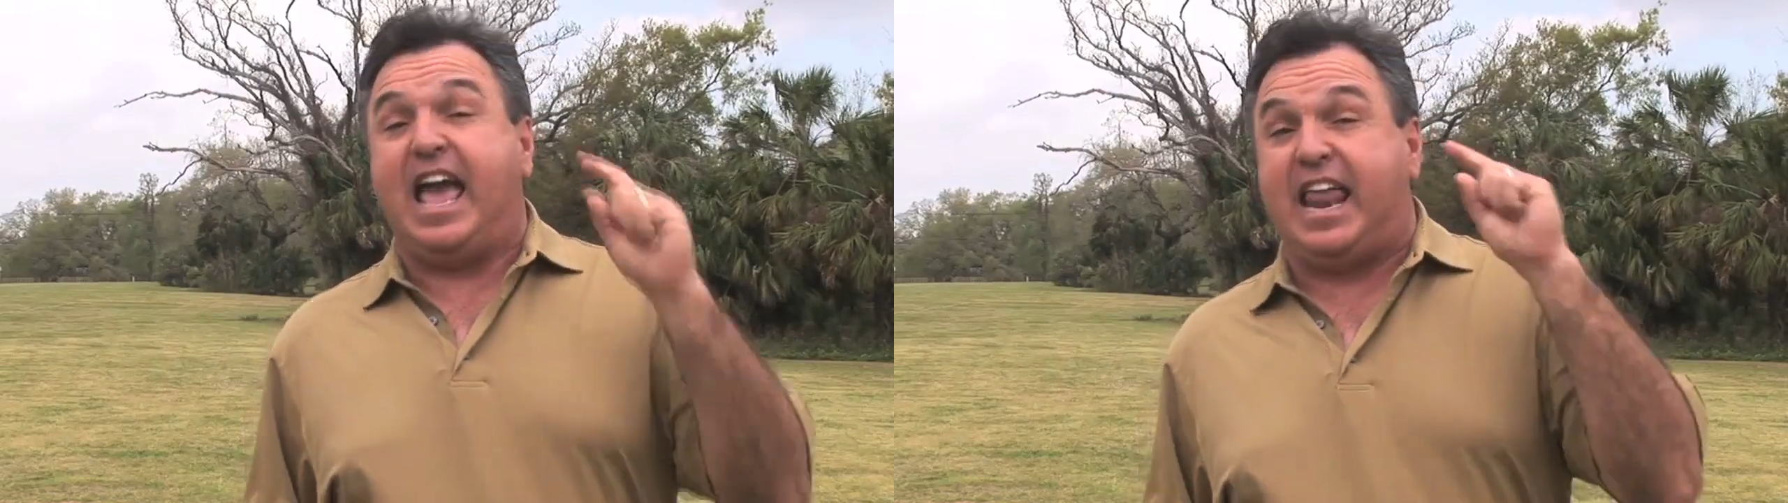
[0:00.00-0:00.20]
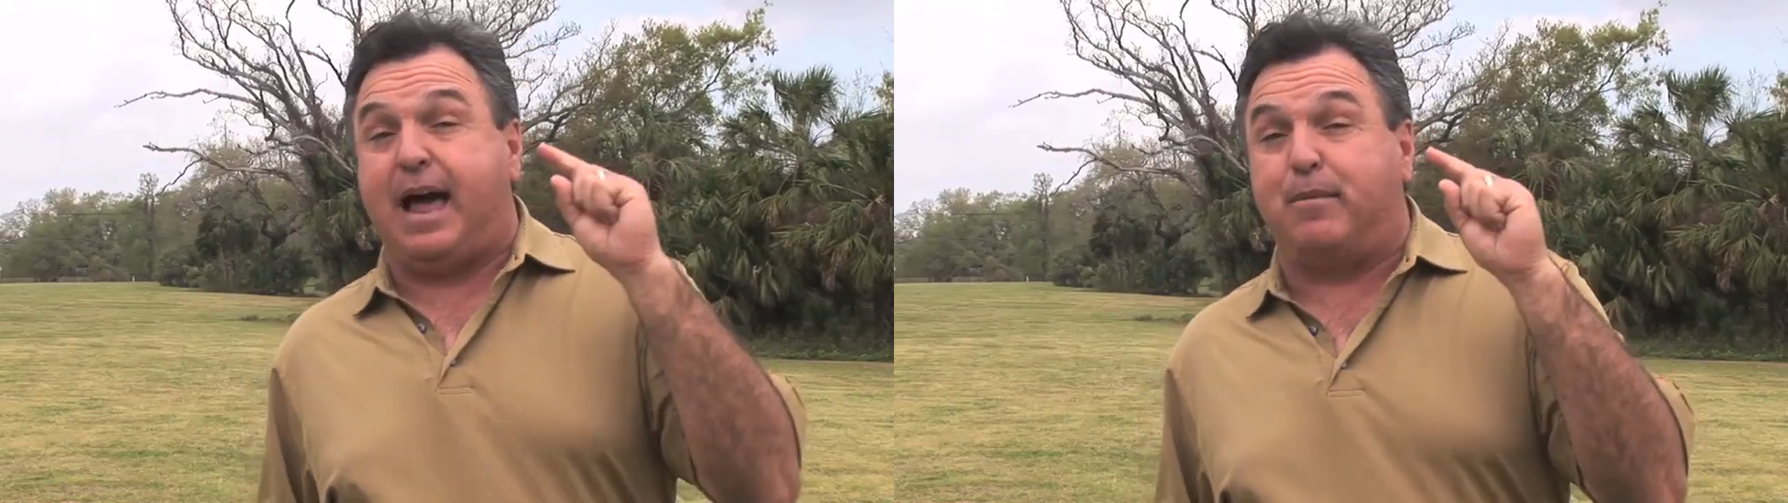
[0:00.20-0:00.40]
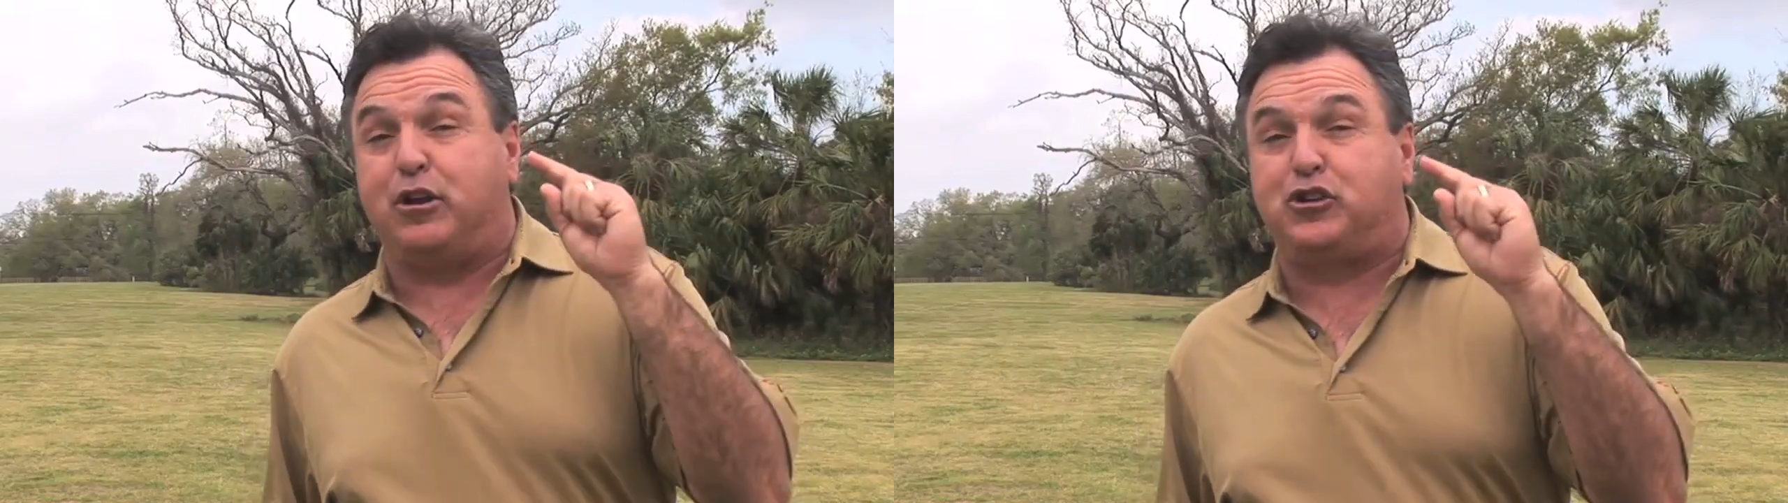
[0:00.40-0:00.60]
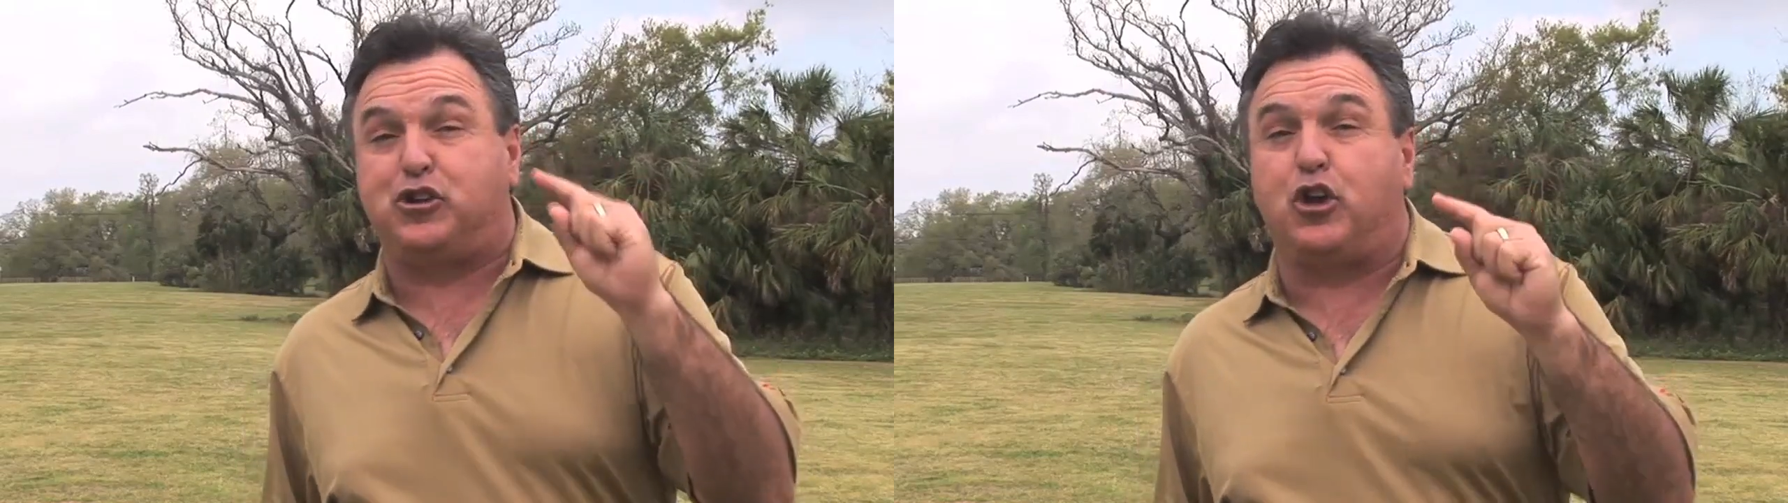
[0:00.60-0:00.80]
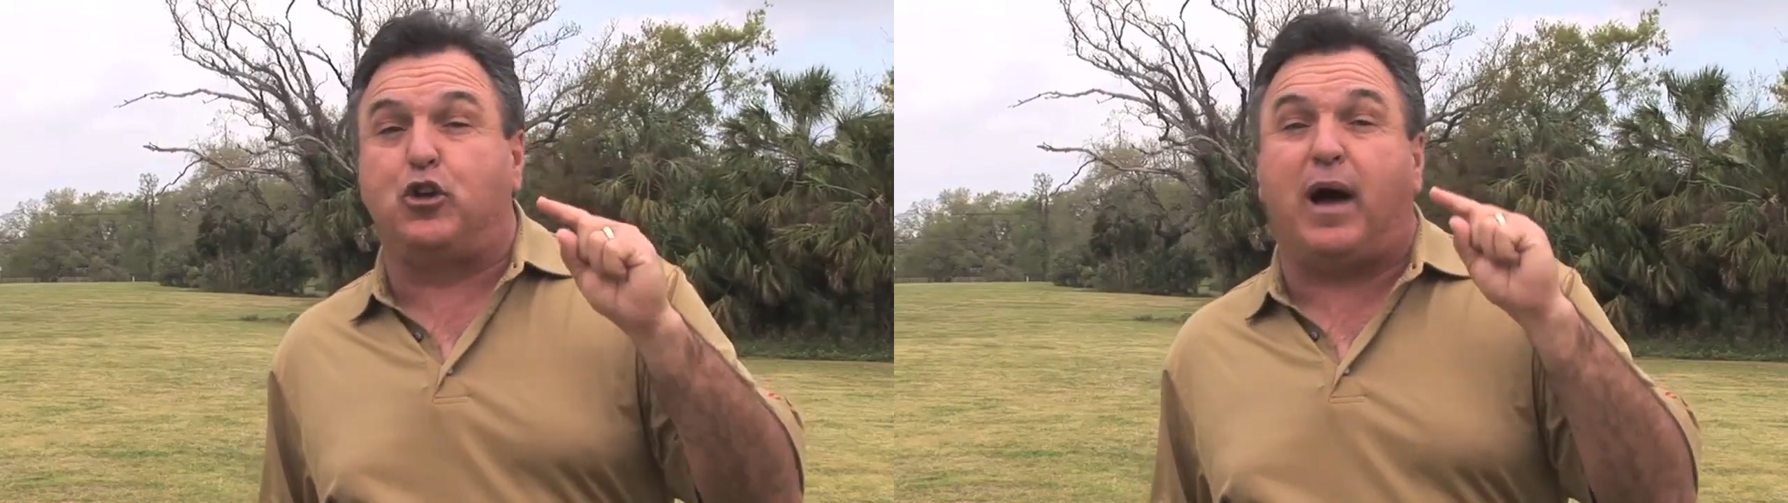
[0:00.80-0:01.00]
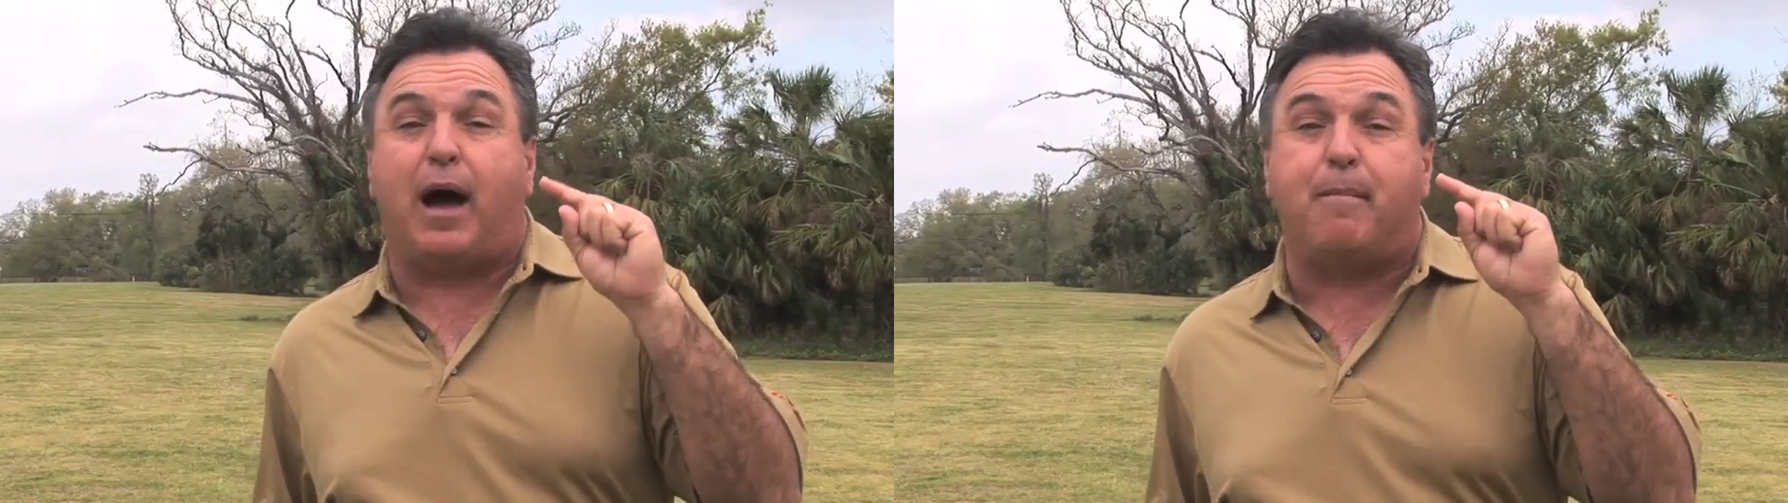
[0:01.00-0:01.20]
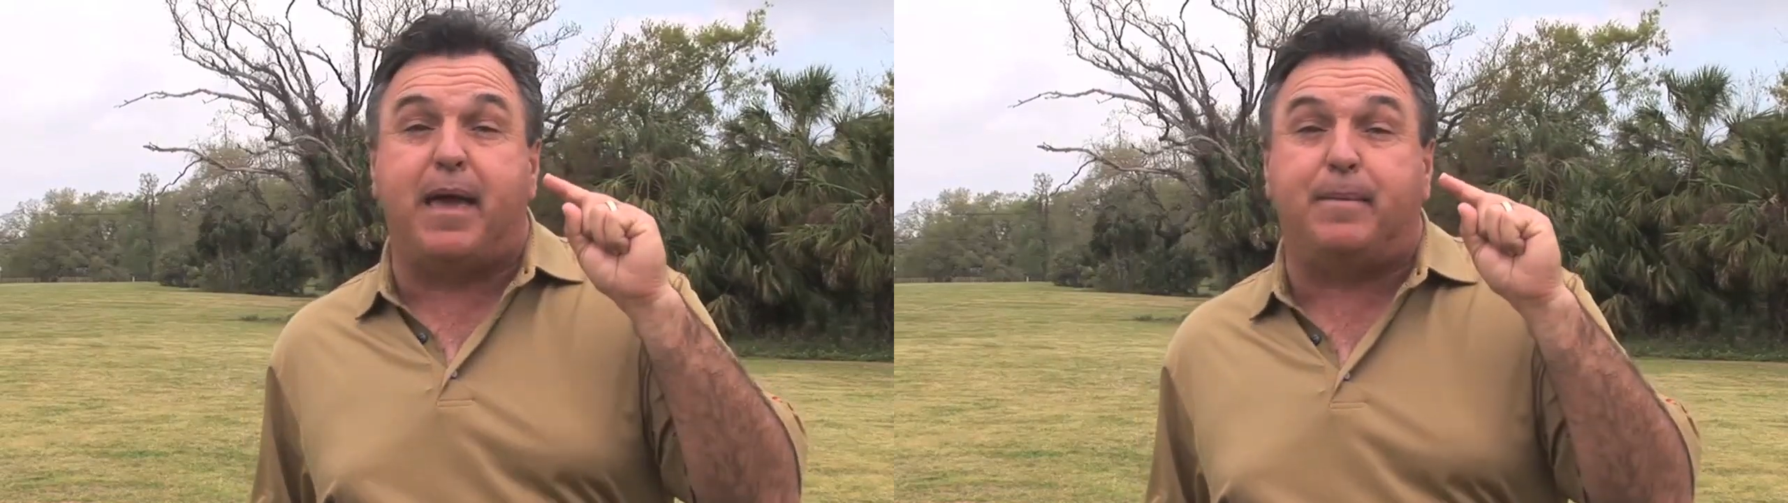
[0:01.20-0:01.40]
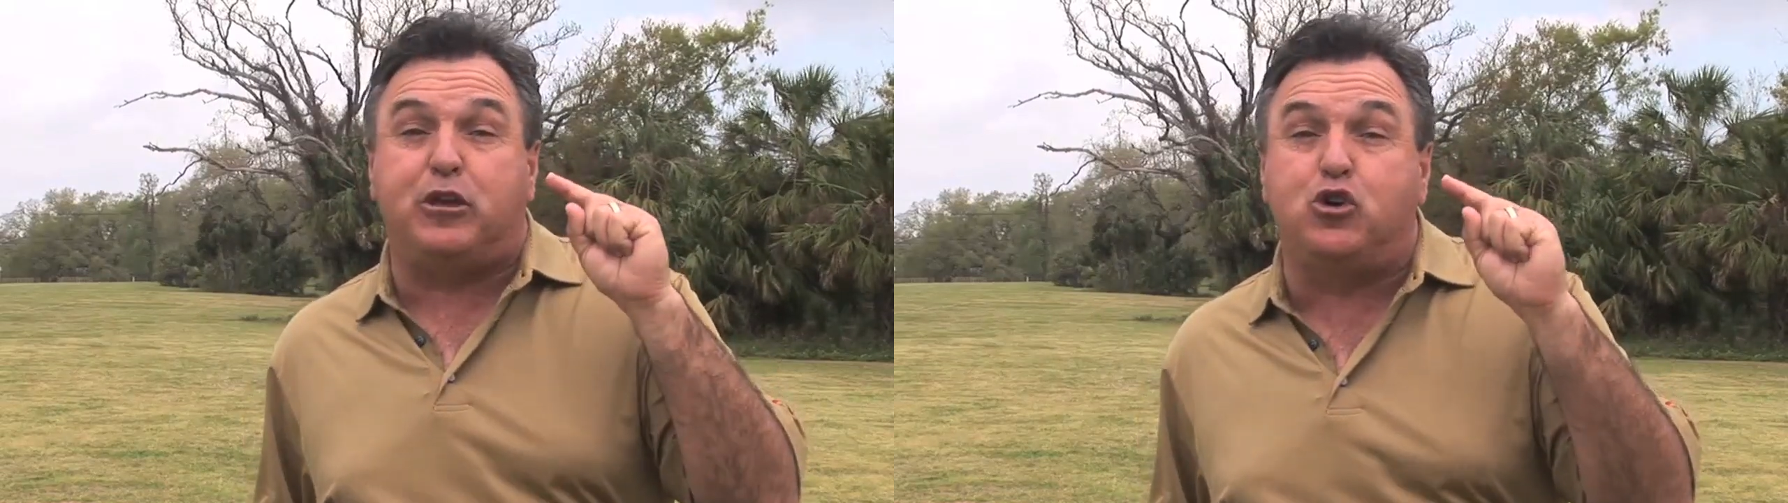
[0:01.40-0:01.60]
And I'm going to show you how
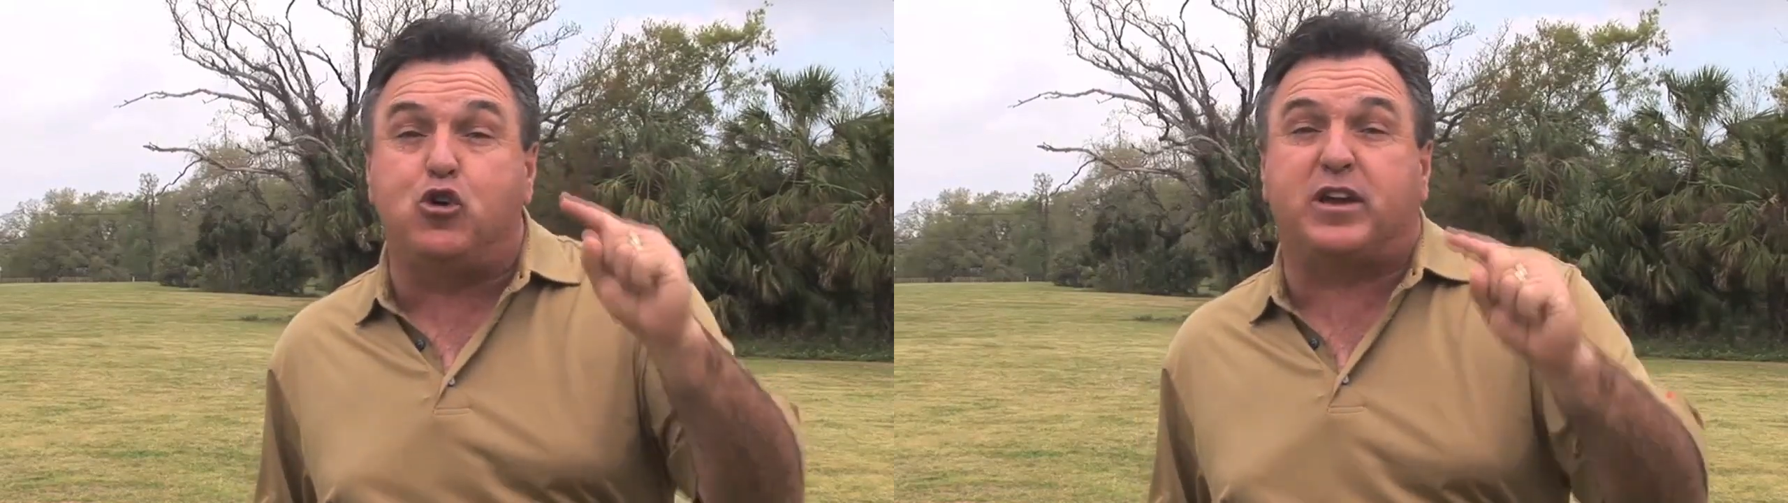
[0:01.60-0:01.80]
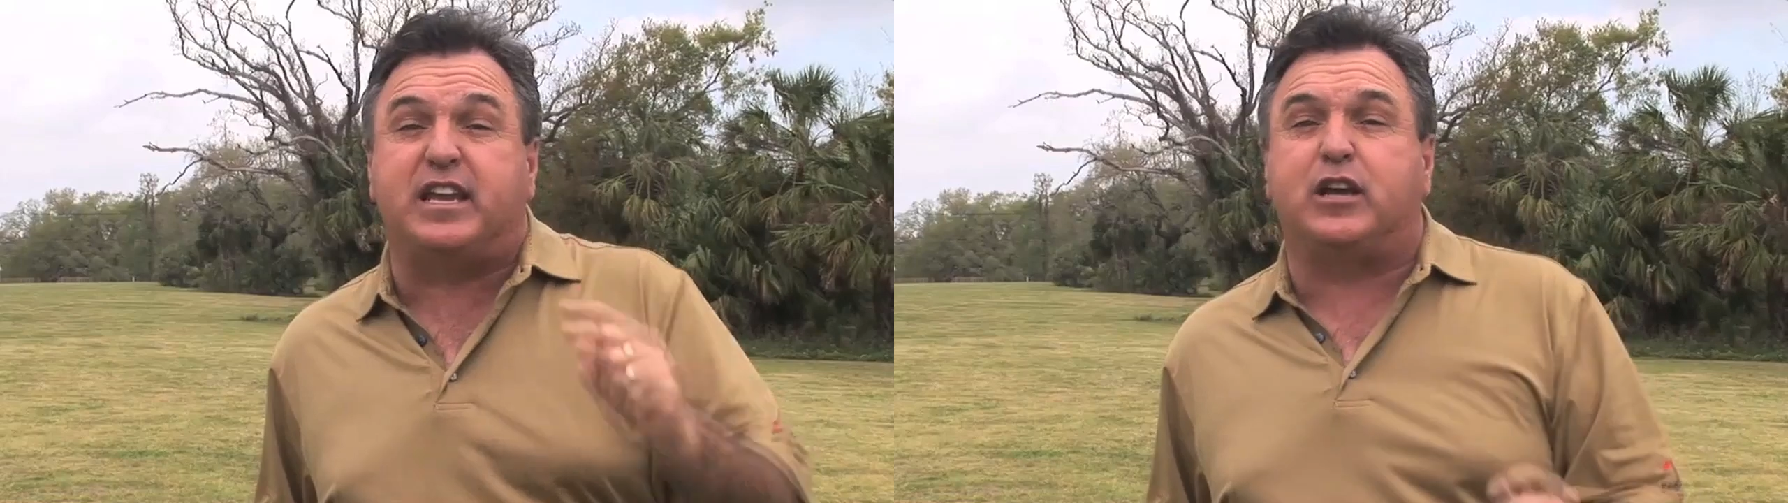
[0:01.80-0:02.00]
maybe you can